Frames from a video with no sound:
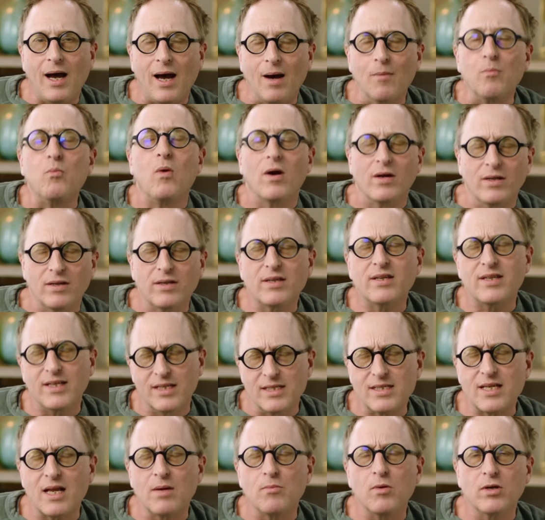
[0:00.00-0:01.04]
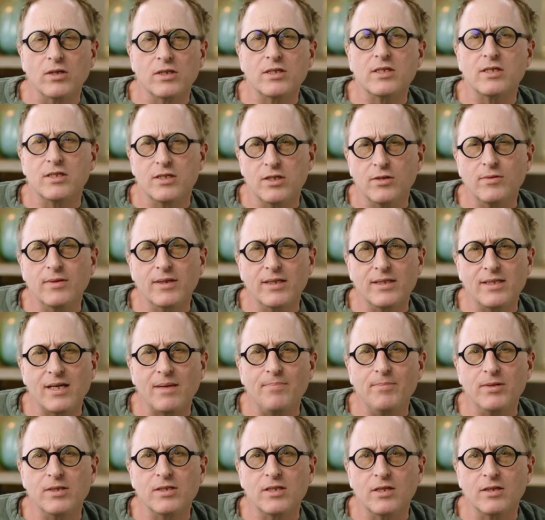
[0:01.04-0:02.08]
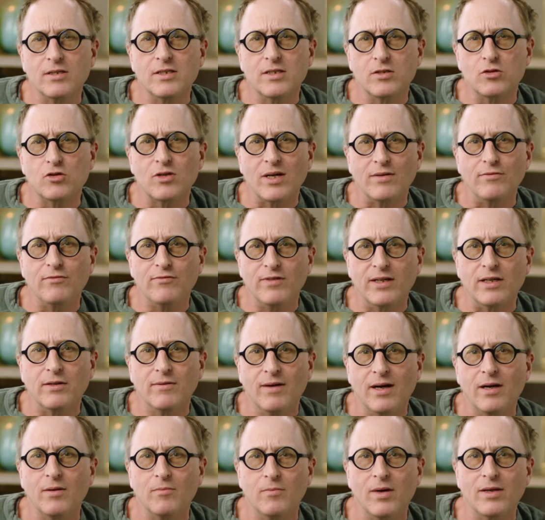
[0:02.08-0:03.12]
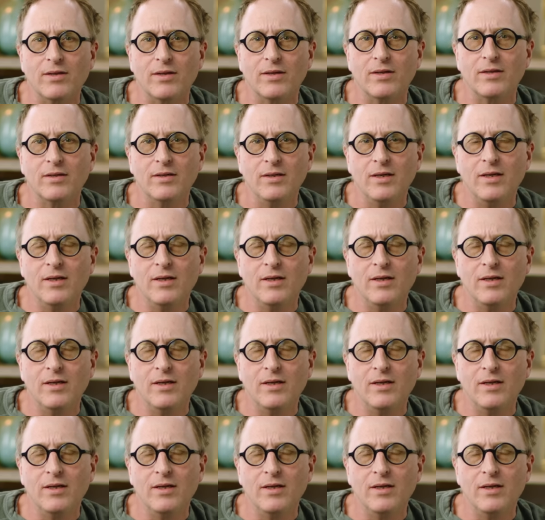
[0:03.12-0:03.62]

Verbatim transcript: And one of the things that I wanted to do in The Debutante is try and figure out whether